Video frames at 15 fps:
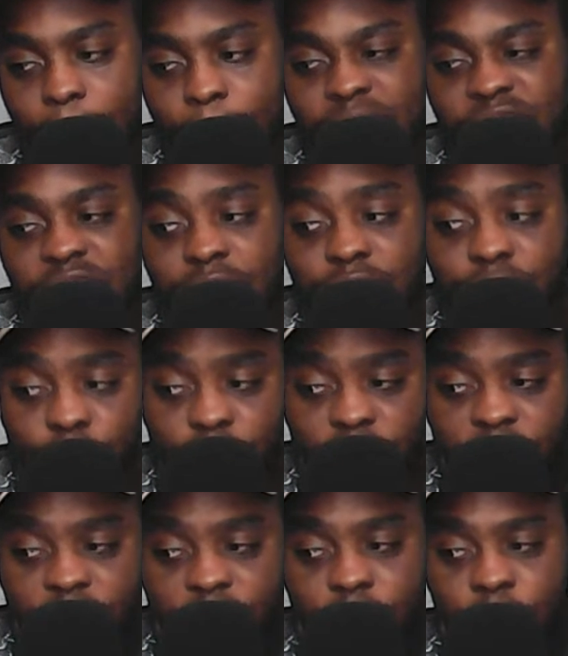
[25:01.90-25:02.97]
Jesus
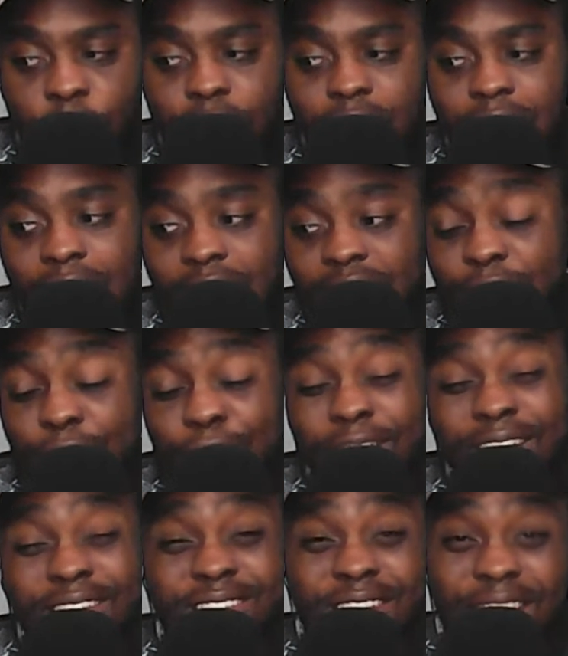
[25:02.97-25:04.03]
scored his
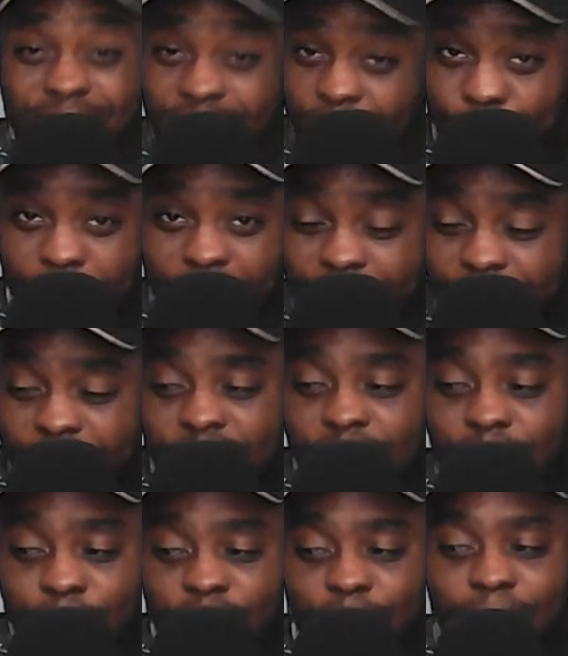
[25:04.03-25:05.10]
fantastic penalty.
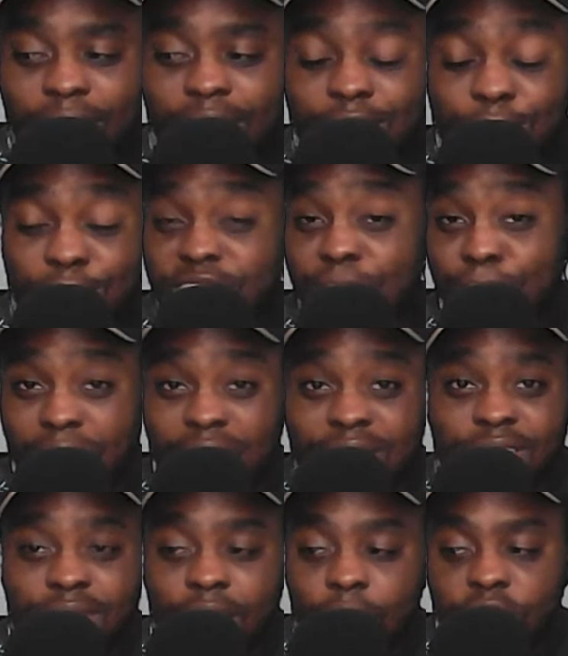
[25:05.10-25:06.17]
Jesus' penalty was the
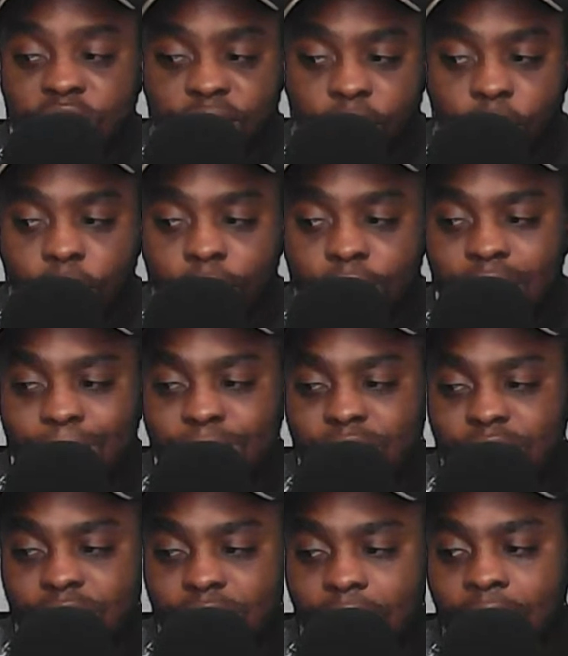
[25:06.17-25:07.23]
best out of all of them
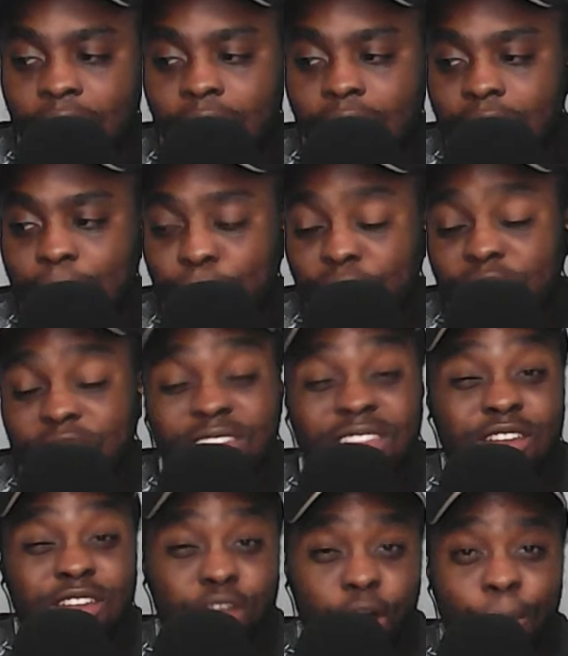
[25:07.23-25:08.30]
today. He put it in the
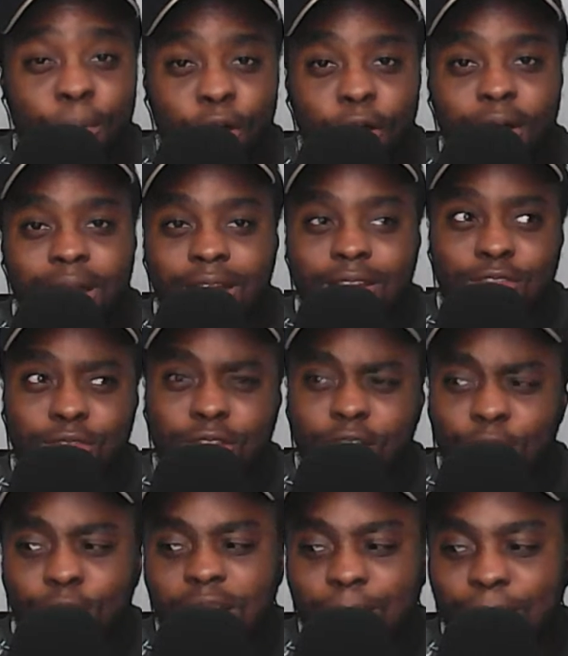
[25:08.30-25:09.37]
top corner to the
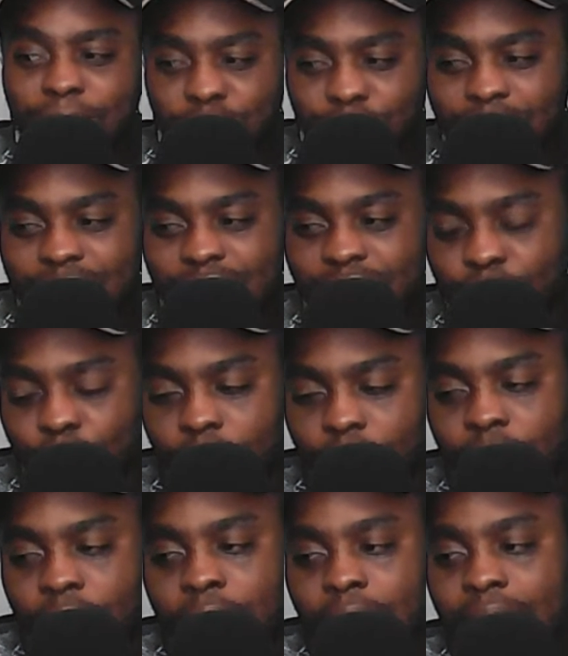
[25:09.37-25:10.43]
goalkeeper's right as
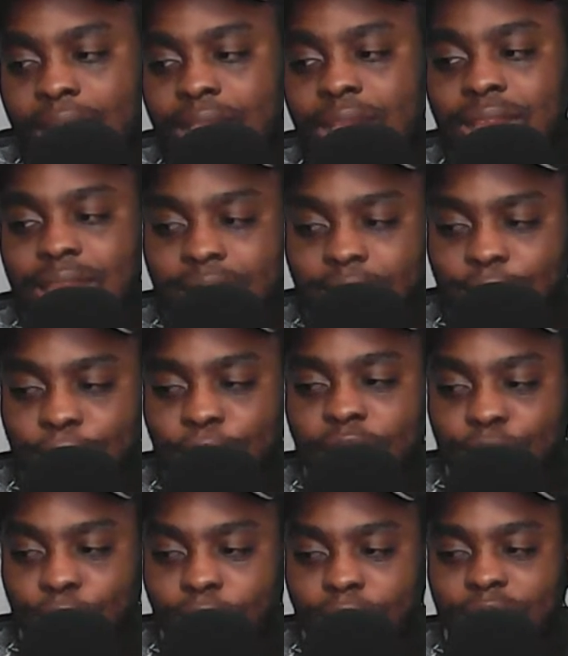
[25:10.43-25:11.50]
well, and then Kiwi as
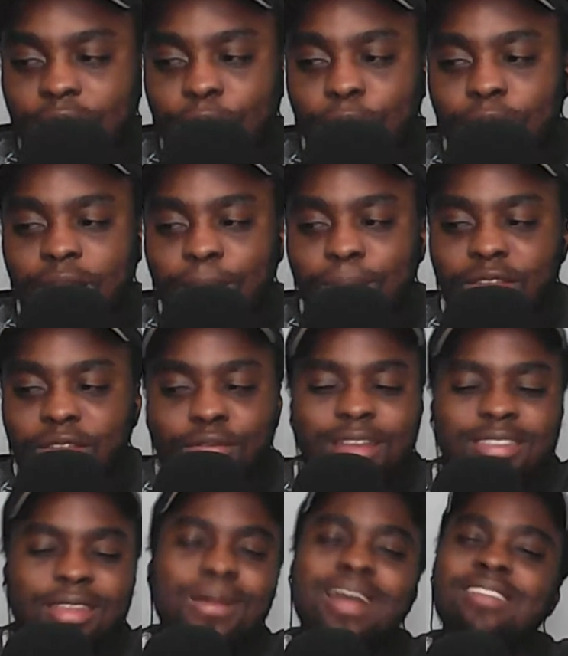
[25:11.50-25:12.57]
well to the goalkeeper's right.
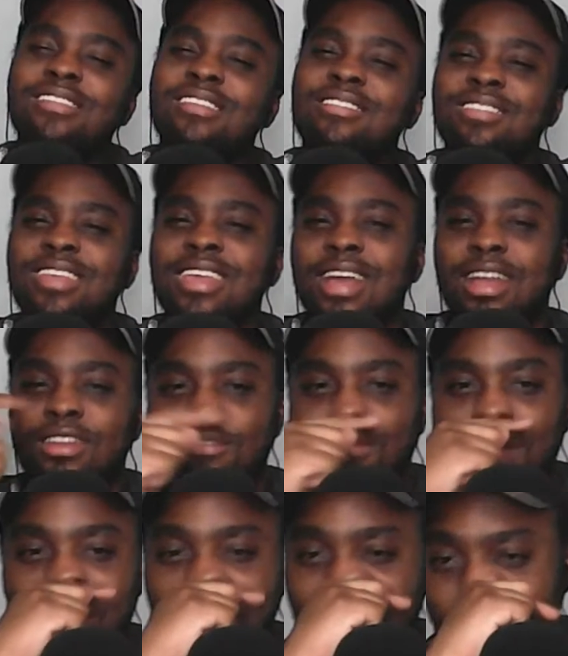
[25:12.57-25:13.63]
I'm actually seeing a
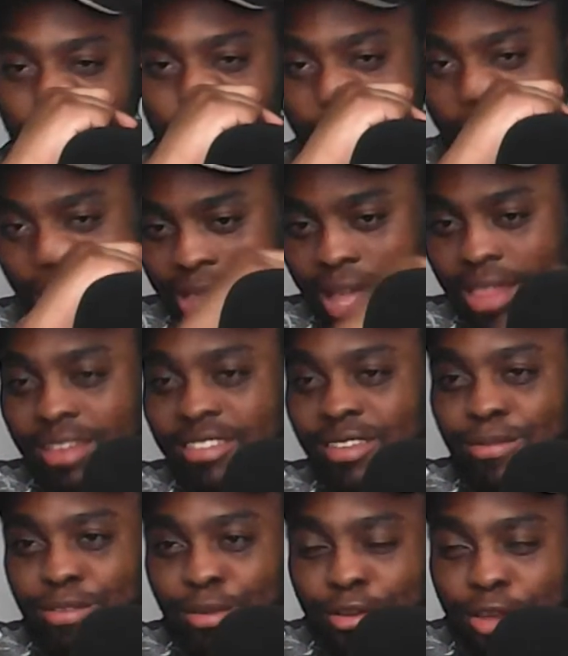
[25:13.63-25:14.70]
trend. I hope the other
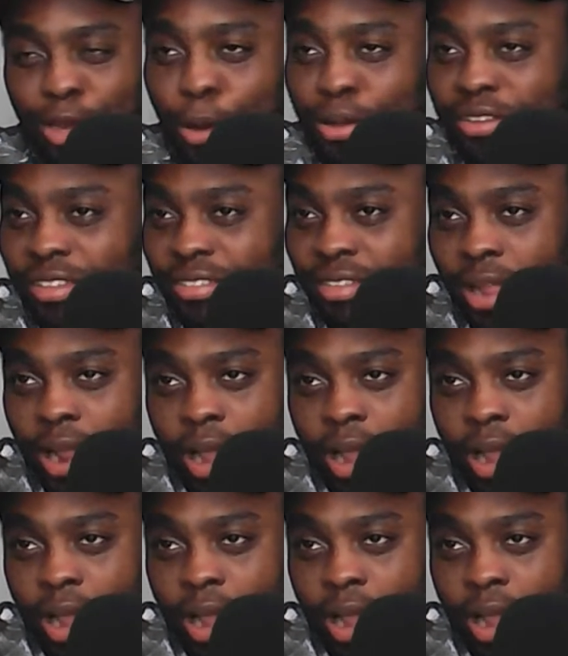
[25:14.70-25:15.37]
teams don't notice.